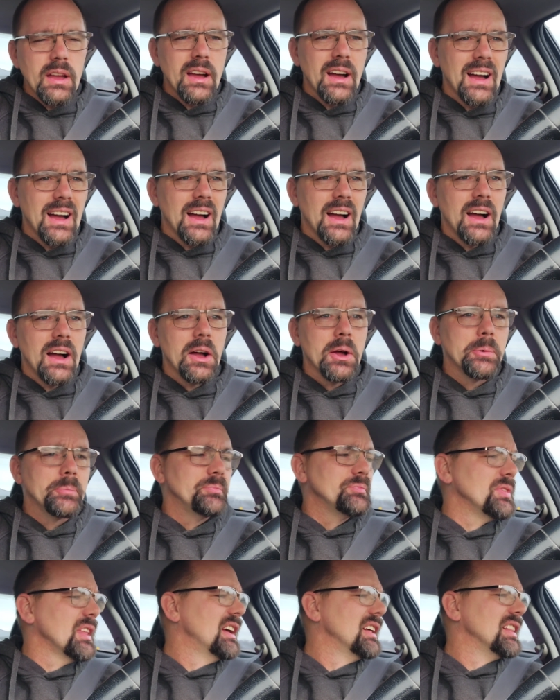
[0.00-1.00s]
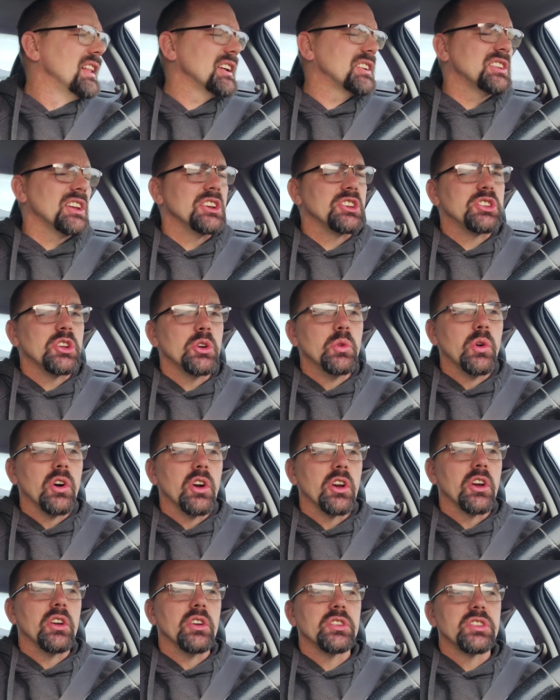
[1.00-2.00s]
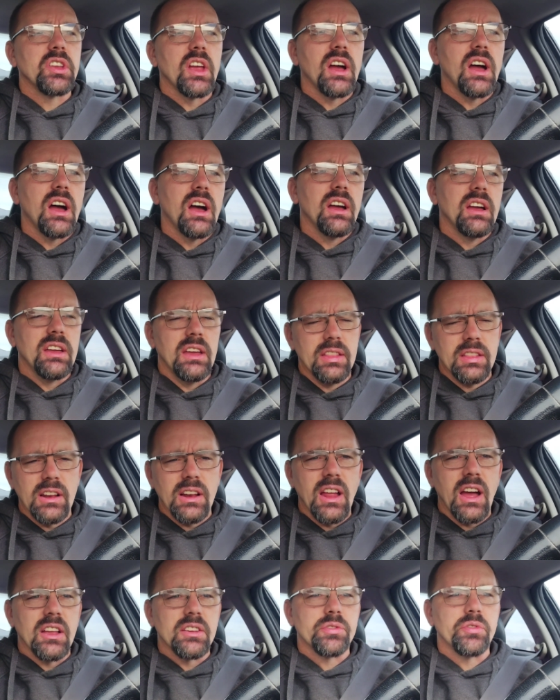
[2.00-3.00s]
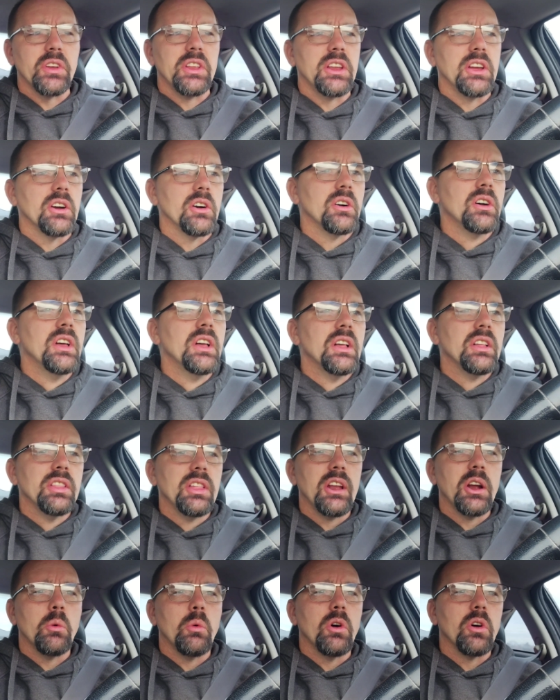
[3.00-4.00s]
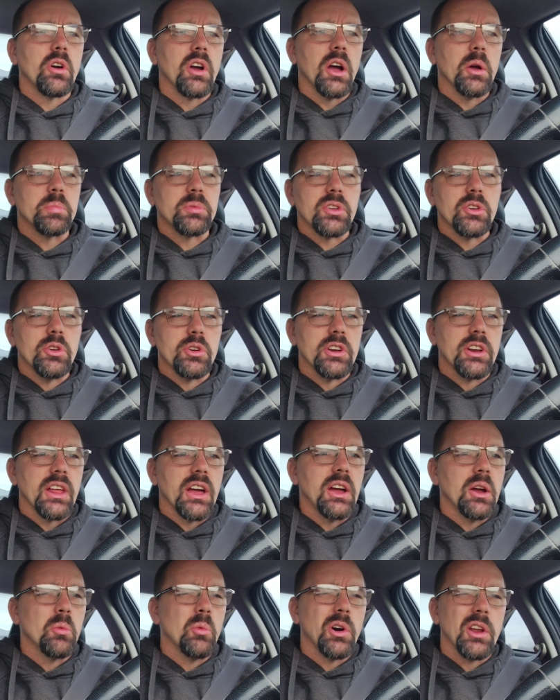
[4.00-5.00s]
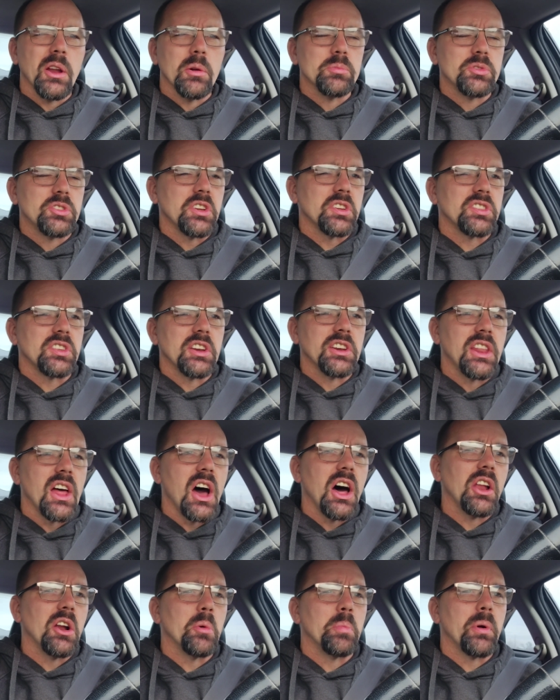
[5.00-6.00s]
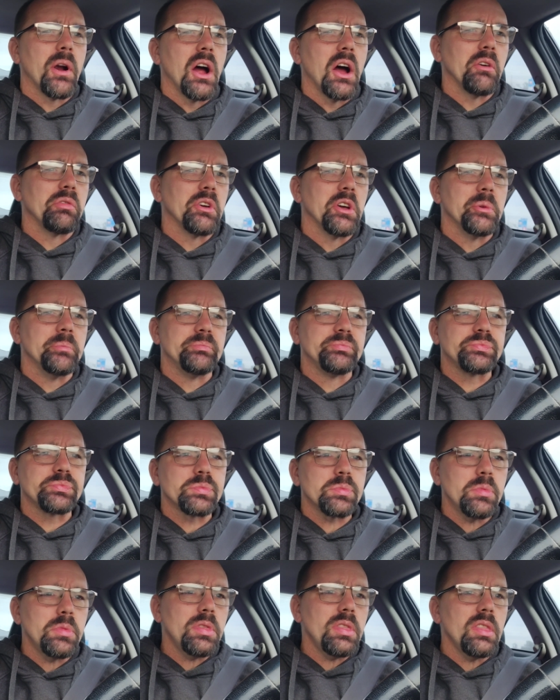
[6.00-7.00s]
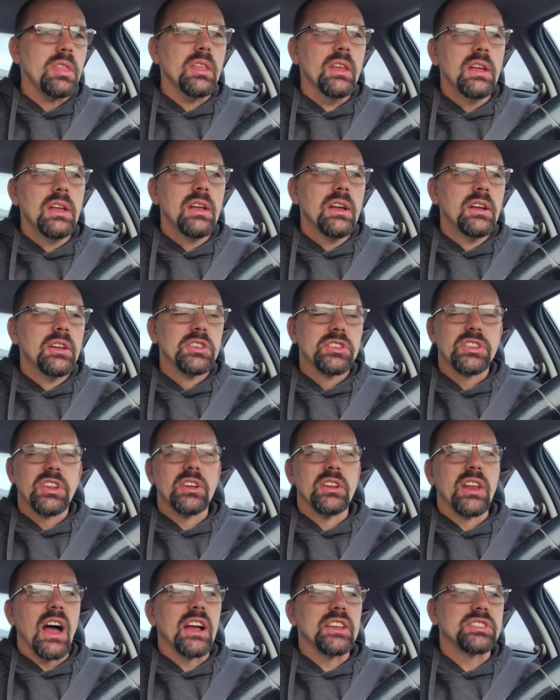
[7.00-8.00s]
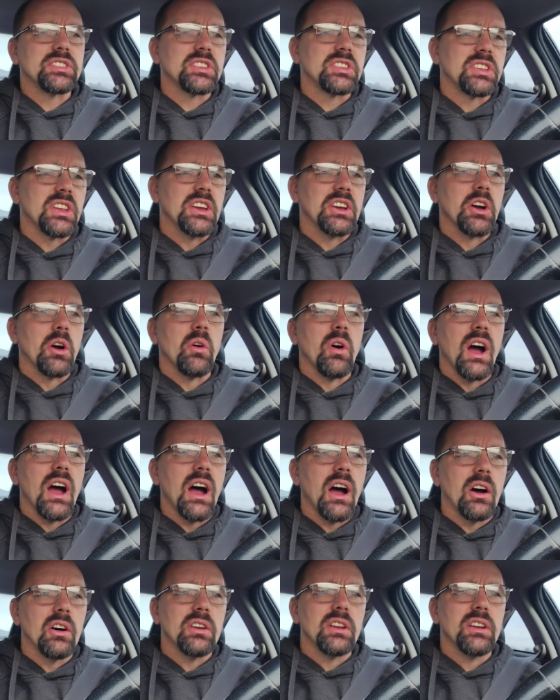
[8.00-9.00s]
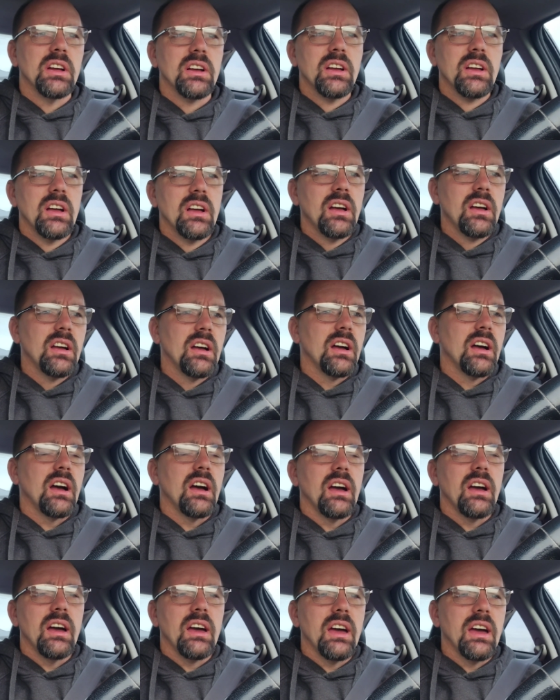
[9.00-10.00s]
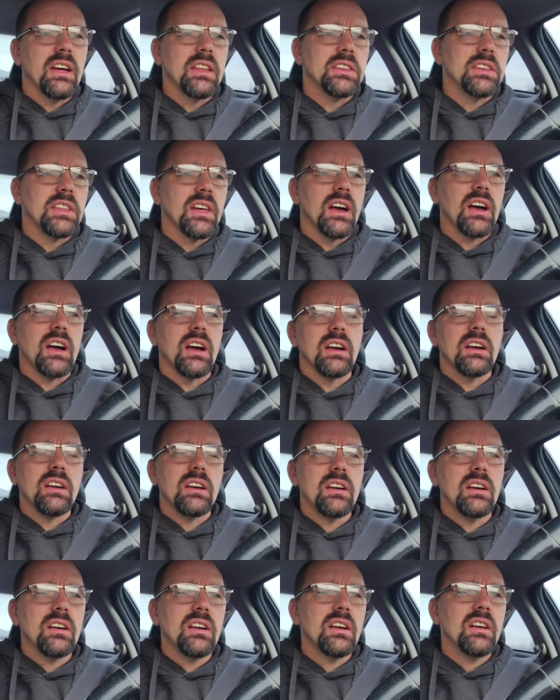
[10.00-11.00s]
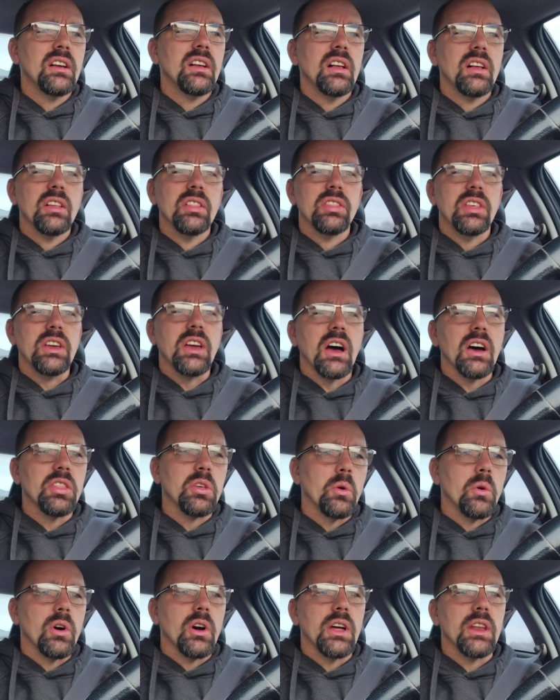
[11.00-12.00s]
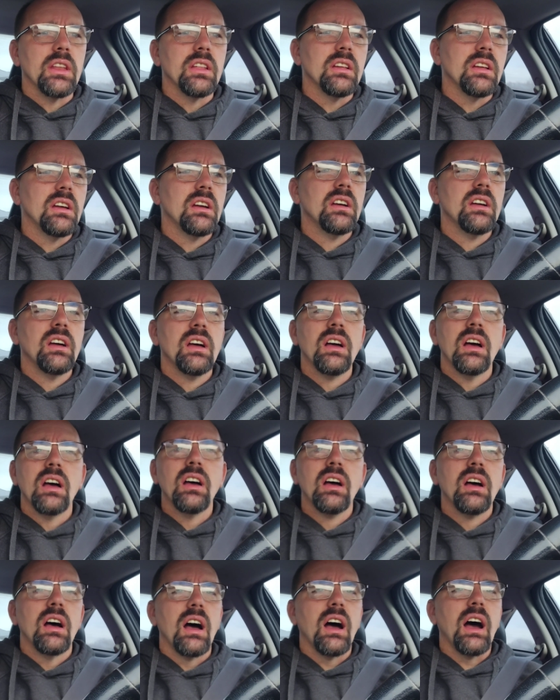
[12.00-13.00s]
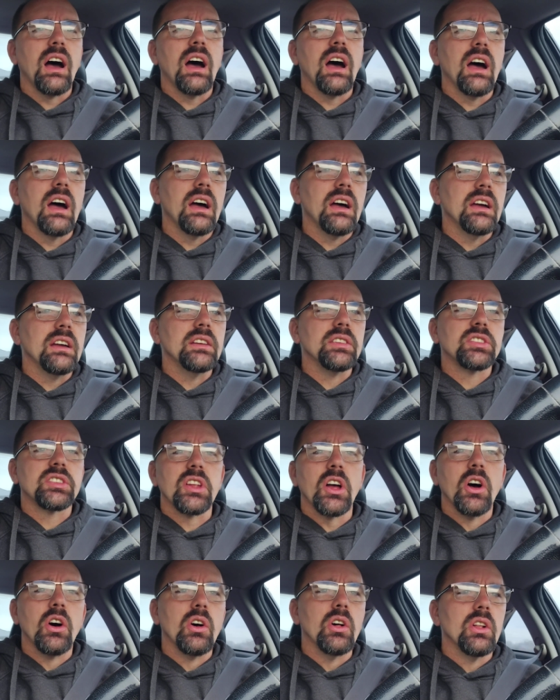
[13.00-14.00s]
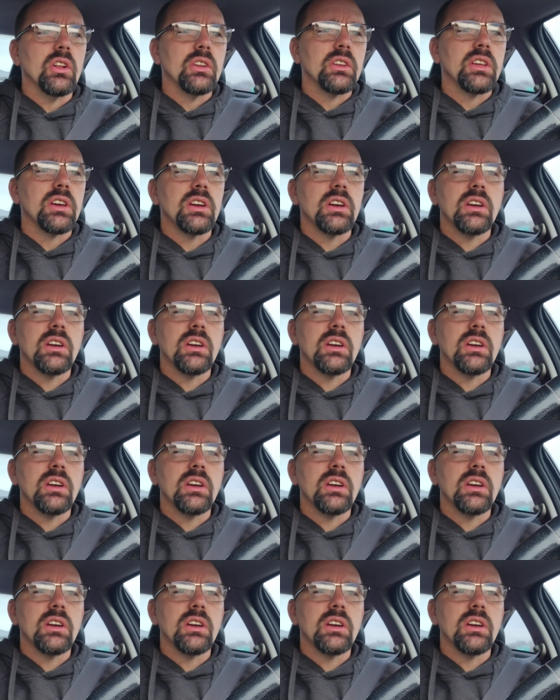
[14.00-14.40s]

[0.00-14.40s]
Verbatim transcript: Uh, like I said, two orders uh, in the last video that I woke up to today. One of them's just a dollar profit still nice to see go out. And uh, the other one I sold